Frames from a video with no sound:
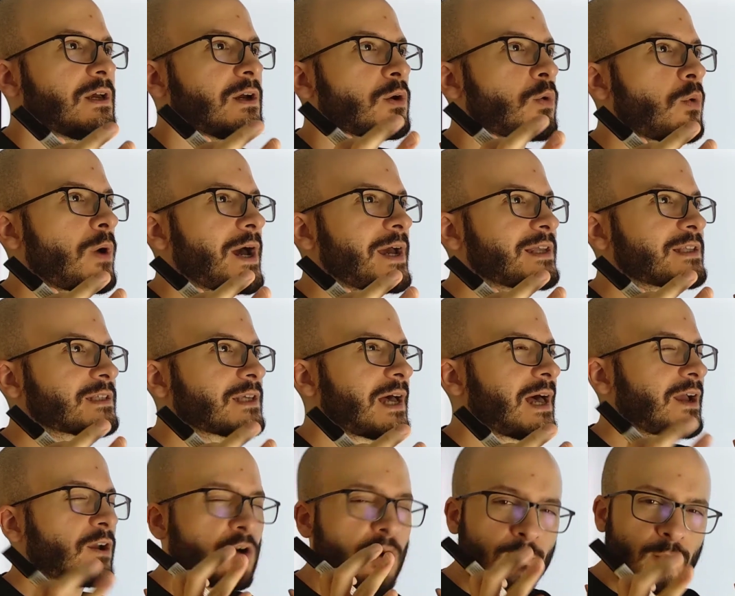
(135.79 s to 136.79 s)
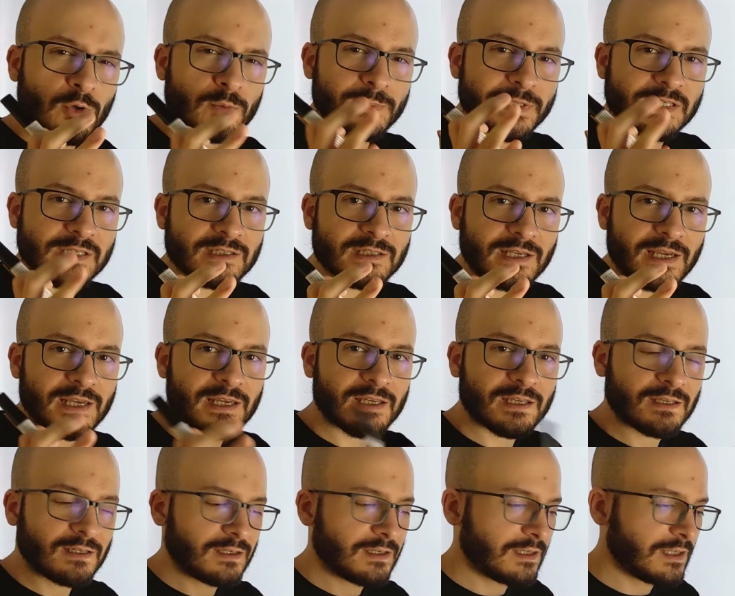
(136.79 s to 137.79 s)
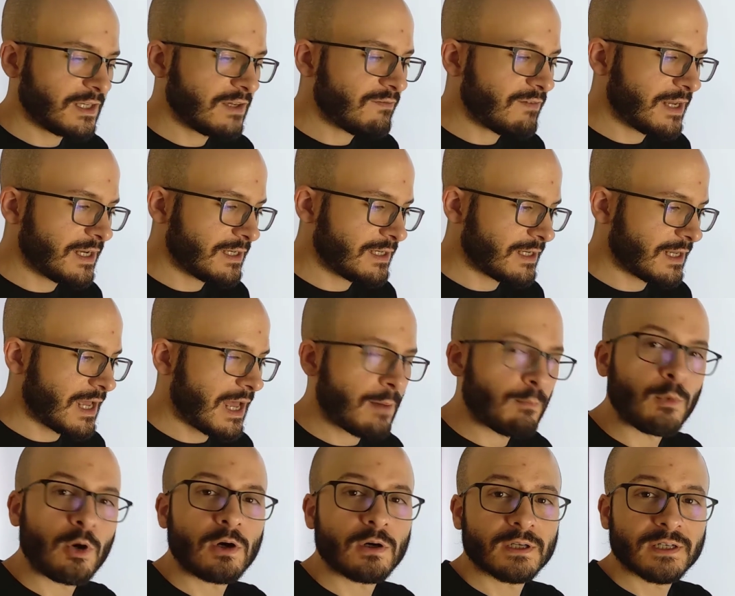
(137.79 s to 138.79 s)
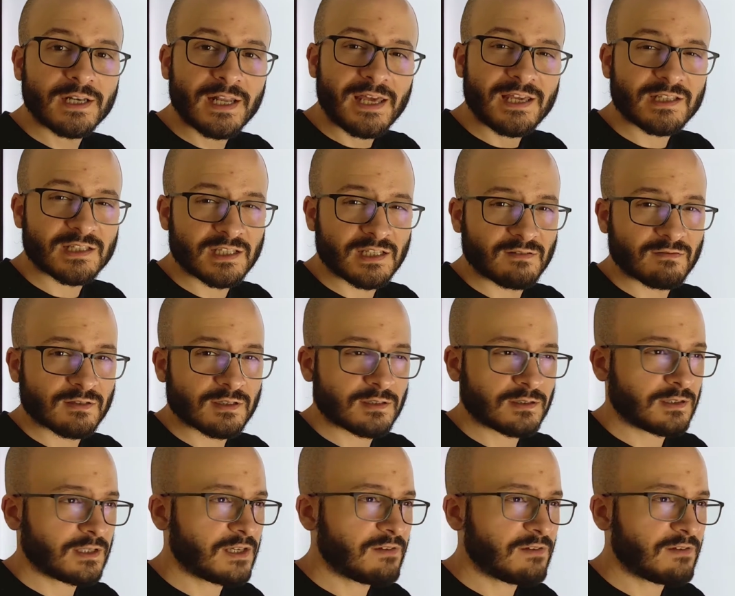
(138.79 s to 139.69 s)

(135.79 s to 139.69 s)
quite a common mistake even among natives,